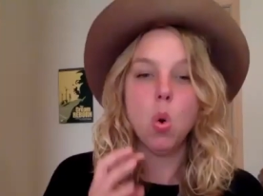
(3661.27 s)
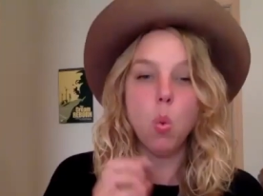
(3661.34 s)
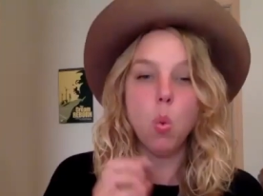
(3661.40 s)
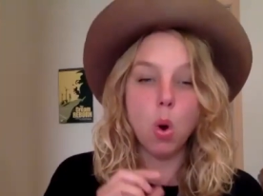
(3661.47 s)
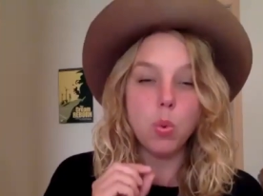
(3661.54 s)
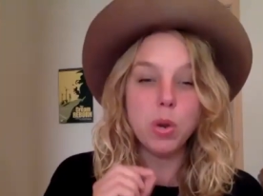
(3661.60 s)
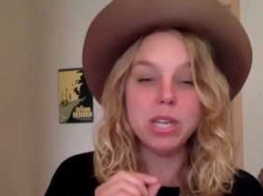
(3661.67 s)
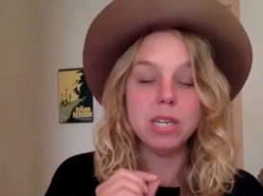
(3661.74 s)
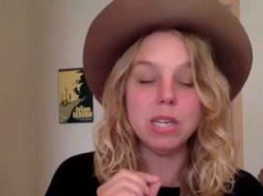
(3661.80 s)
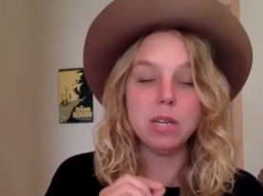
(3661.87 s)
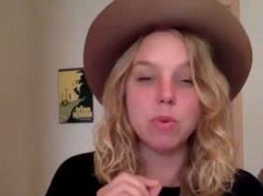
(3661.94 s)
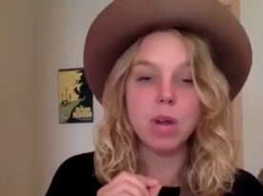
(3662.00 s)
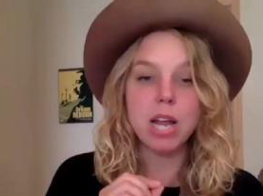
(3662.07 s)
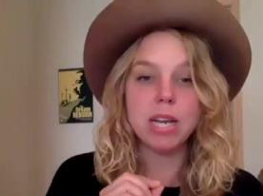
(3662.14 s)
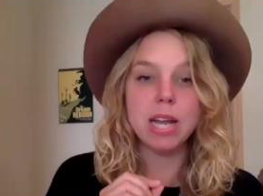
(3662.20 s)
What we
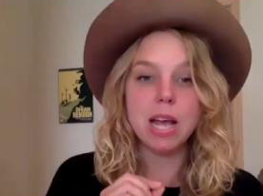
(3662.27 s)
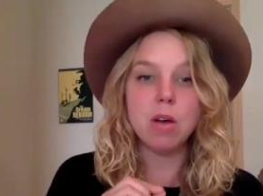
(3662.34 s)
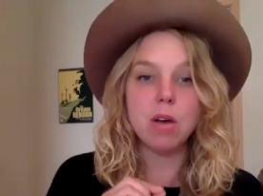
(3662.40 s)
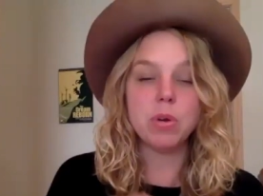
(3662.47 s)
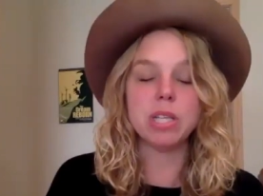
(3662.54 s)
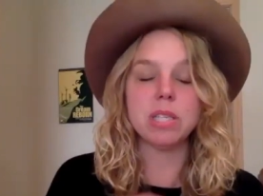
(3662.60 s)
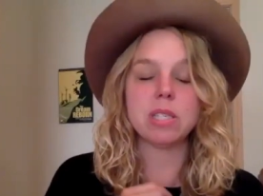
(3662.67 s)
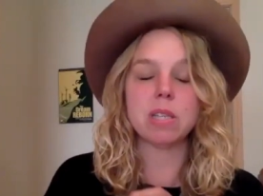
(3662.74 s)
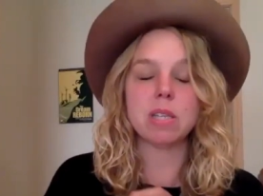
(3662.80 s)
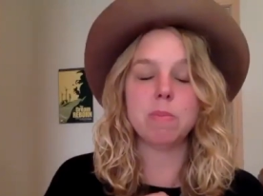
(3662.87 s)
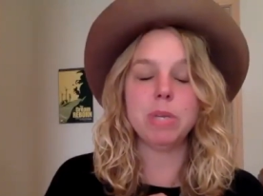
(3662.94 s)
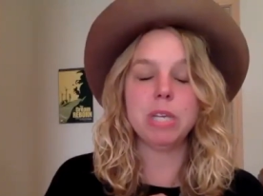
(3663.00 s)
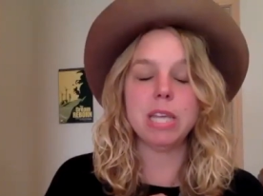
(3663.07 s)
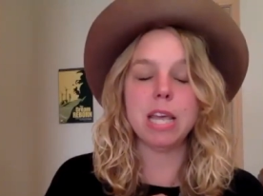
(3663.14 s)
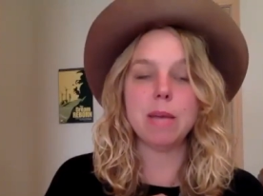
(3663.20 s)
need right now is to
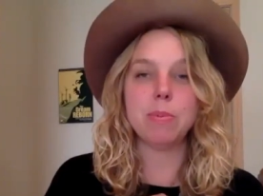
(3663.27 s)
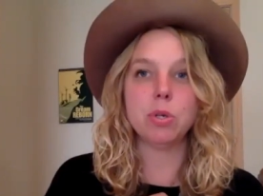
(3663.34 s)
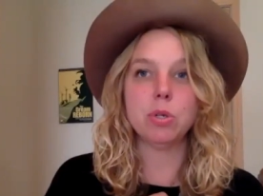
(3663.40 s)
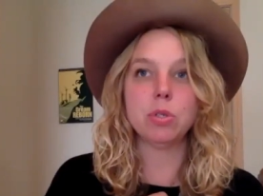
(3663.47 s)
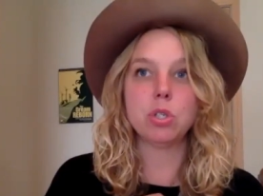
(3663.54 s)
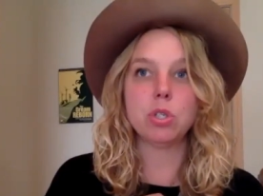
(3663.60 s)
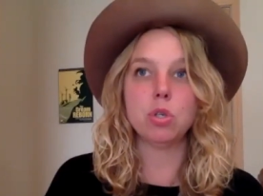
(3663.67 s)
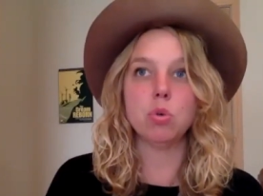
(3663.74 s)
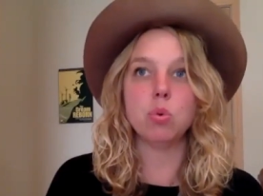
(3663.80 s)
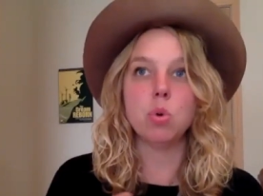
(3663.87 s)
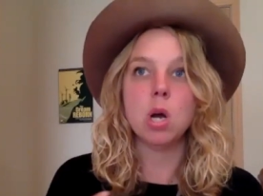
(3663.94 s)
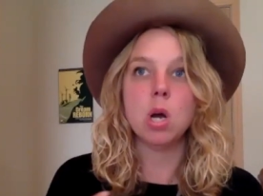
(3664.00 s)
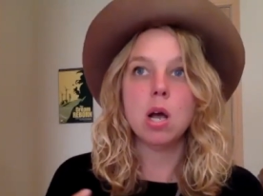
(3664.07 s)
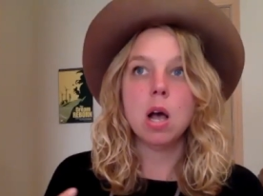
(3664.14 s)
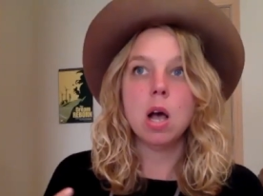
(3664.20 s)
be able to
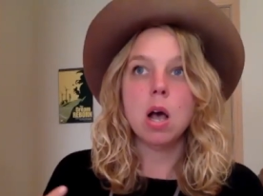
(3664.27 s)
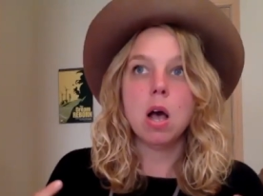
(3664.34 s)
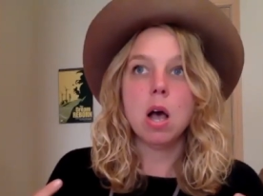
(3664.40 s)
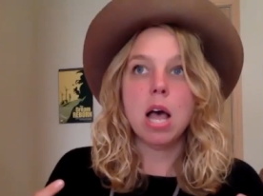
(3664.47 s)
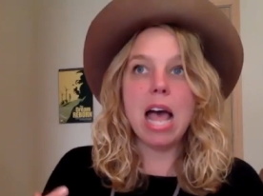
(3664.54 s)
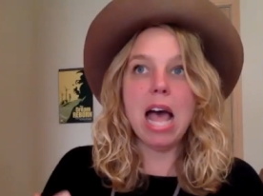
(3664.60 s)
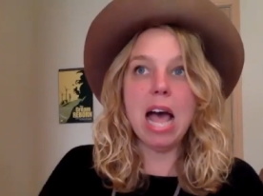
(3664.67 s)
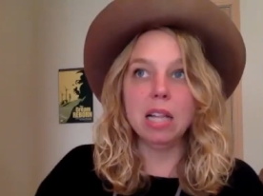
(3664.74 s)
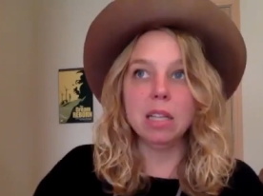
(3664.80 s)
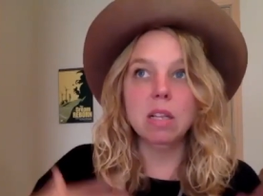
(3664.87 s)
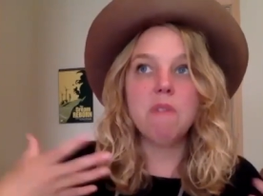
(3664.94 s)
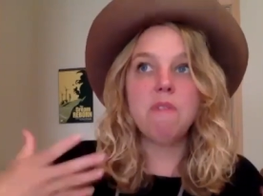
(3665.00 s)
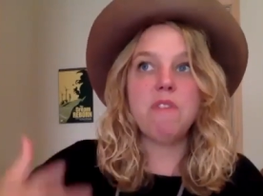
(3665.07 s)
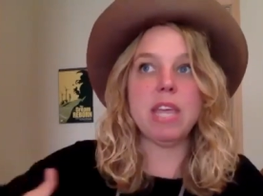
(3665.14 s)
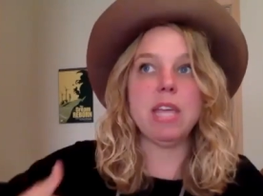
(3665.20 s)

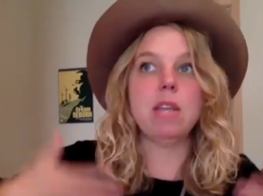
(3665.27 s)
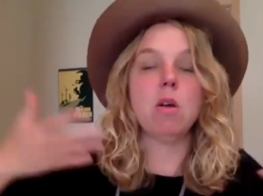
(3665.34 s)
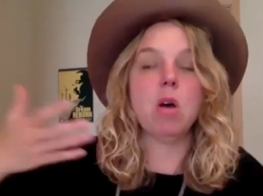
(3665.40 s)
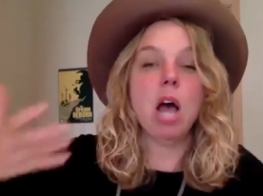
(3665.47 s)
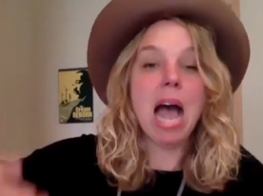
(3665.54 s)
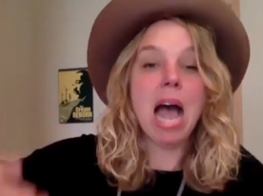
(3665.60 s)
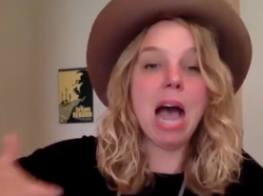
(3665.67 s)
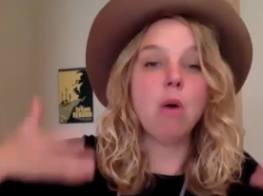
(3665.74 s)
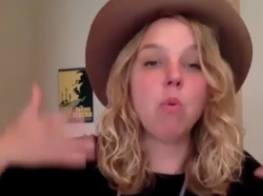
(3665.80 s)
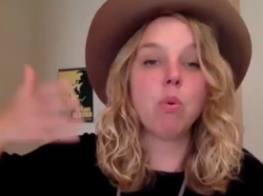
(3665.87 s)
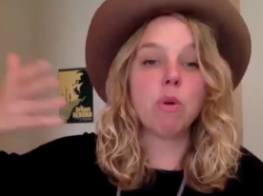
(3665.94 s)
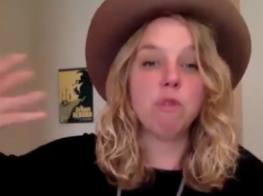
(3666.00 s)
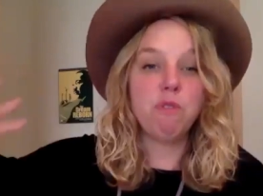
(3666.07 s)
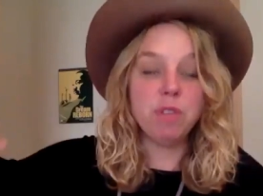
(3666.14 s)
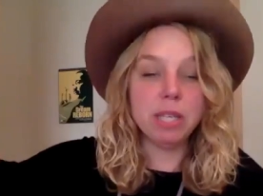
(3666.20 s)
elevate how
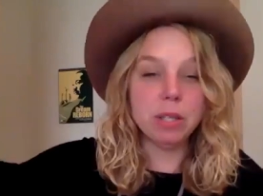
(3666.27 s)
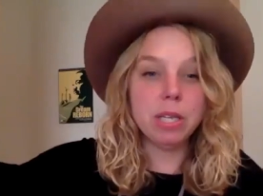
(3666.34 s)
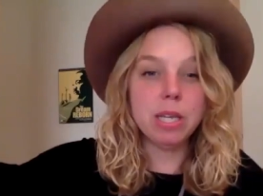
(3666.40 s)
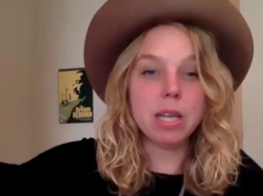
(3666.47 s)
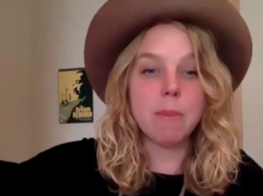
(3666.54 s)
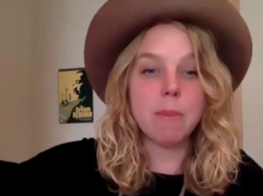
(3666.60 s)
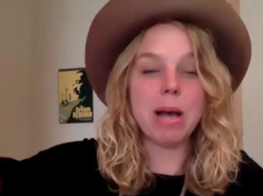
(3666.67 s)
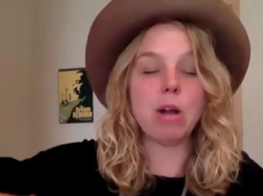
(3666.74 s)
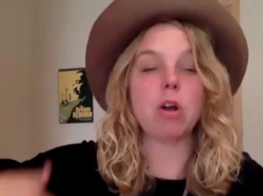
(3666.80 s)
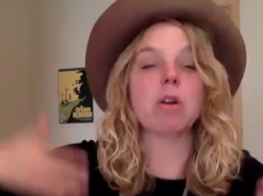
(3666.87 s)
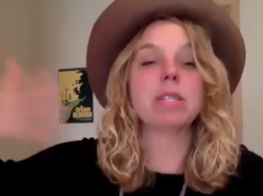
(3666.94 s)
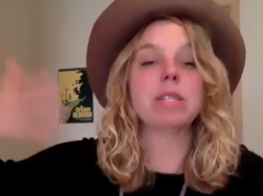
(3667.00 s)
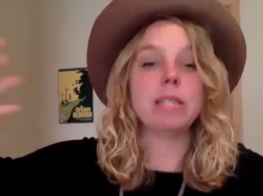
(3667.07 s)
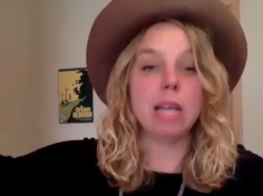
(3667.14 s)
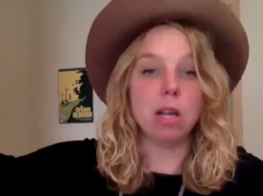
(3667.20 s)
we're feeling about
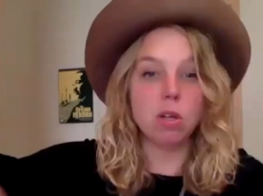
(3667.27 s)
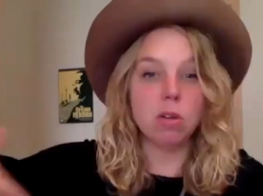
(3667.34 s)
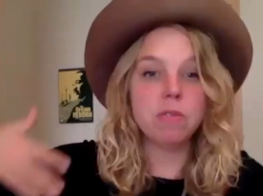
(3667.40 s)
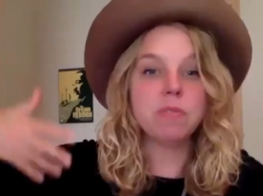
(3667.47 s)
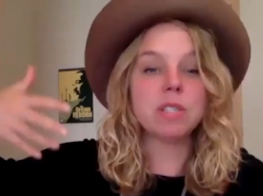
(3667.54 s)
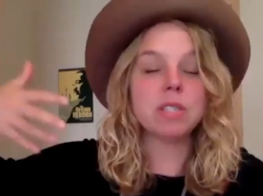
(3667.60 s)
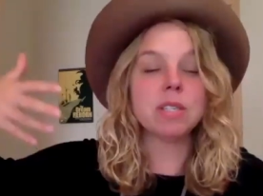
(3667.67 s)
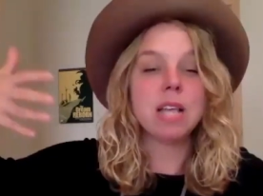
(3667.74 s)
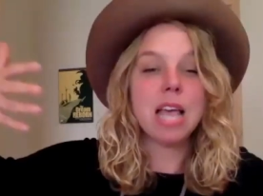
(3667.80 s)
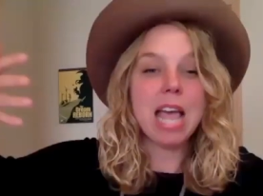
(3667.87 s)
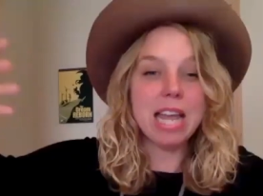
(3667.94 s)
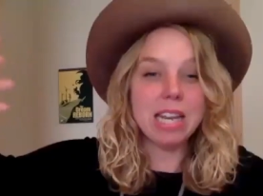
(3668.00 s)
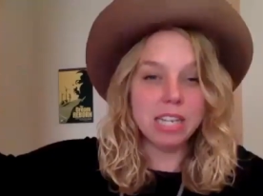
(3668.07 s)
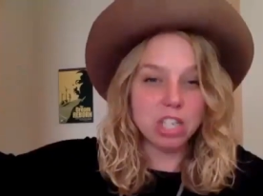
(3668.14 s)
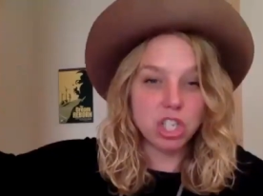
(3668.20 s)
ourselves
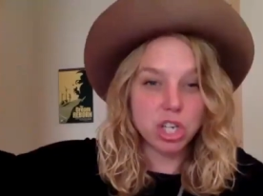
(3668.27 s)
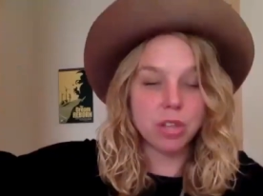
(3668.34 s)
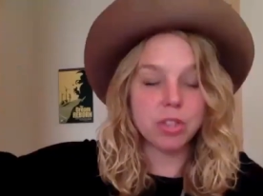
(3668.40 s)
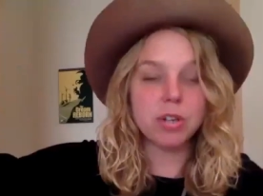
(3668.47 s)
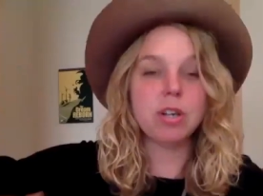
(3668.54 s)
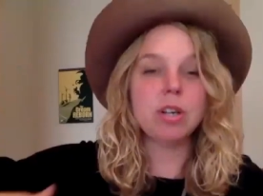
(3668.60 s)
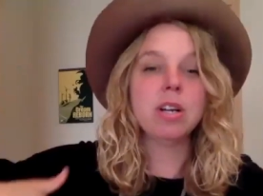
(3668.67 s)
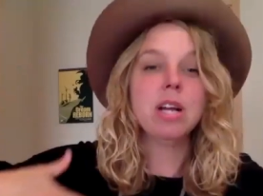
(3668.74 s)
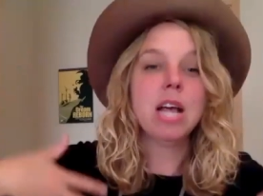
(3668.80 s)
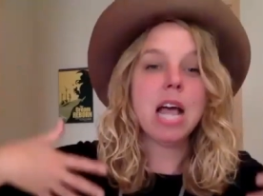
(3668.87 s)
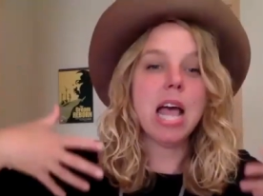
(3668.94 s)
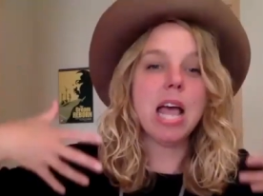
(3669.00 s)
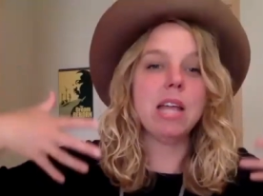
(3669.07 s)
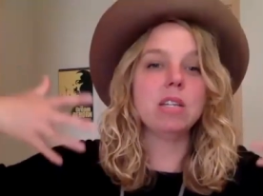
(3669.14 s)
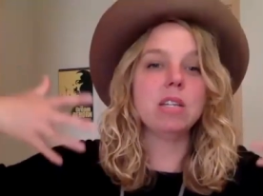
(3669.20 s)
and each other
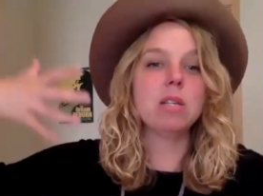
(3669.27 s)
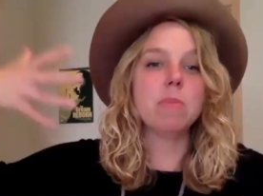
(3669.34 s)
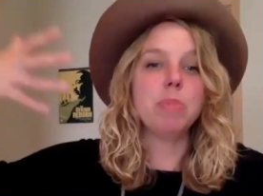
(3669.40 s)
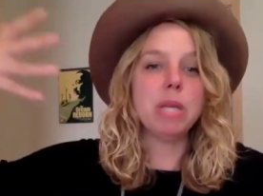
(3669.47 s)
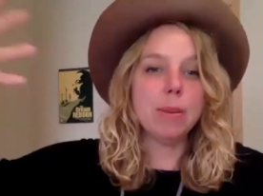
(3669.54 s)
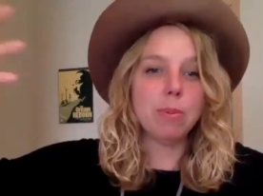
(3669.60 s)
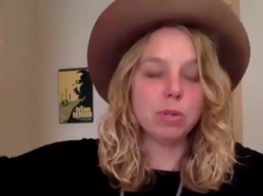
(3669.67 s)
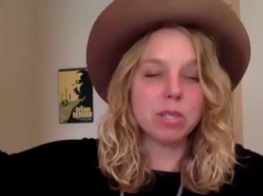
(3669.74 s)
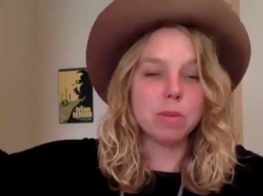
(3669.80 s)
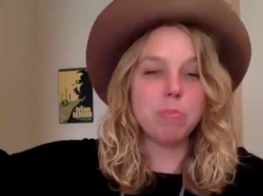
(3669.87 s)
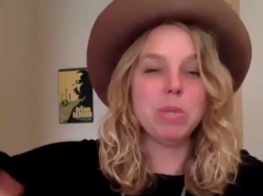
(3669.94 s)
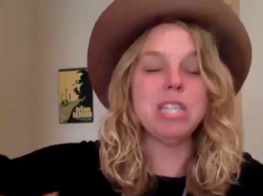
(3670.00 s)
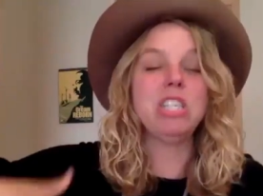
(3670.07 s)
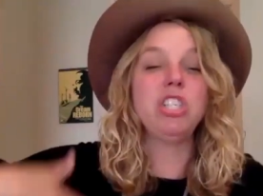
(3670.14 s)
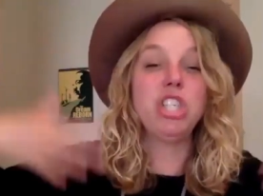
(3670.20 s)
and to be able to
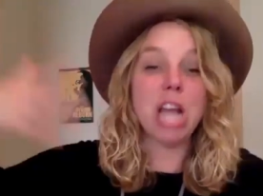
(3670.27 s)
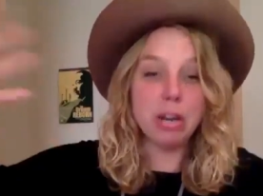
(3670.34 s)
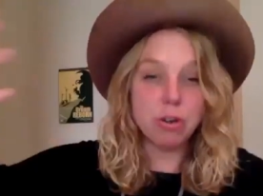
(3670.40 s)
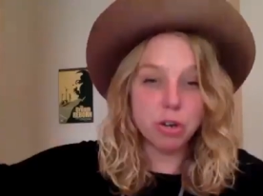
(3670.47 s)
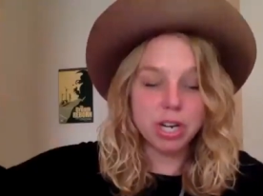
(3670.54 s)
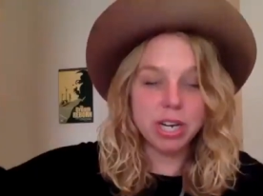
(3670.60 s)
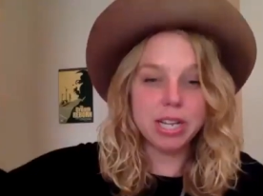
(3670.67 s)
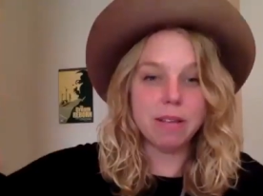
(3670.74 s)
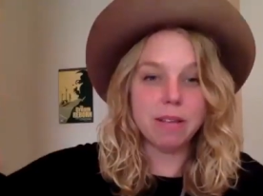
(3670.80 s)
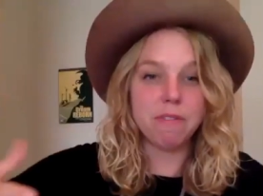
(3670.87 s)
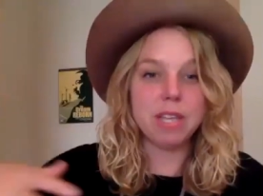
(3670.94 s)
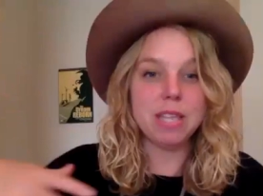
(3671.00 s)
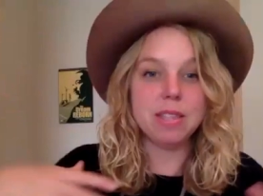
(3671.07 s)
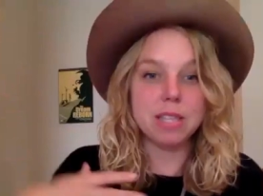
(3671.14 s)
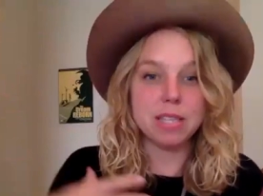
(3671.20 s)
be generative
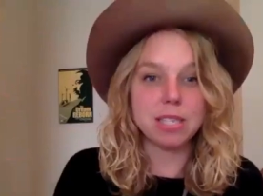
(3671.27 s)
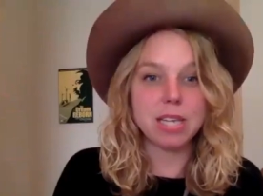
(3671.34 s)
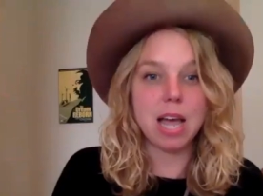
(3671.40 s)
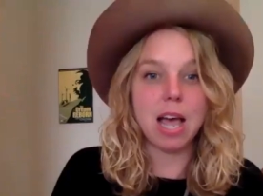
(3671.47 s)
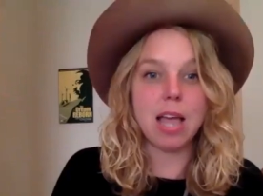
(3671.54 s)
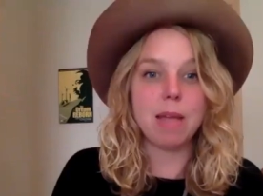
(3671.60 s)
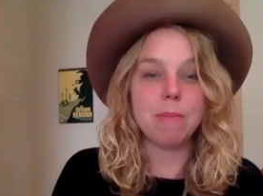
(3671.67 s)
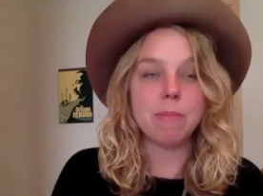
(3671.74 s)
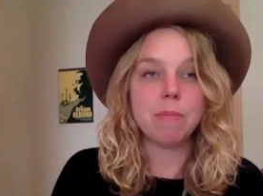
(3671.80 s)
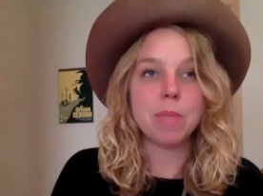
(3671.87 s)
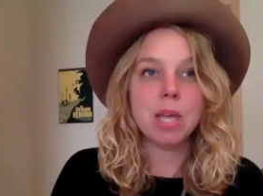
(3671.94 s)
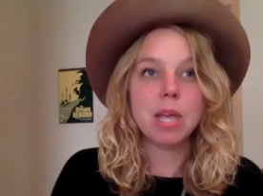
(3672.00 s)
in this time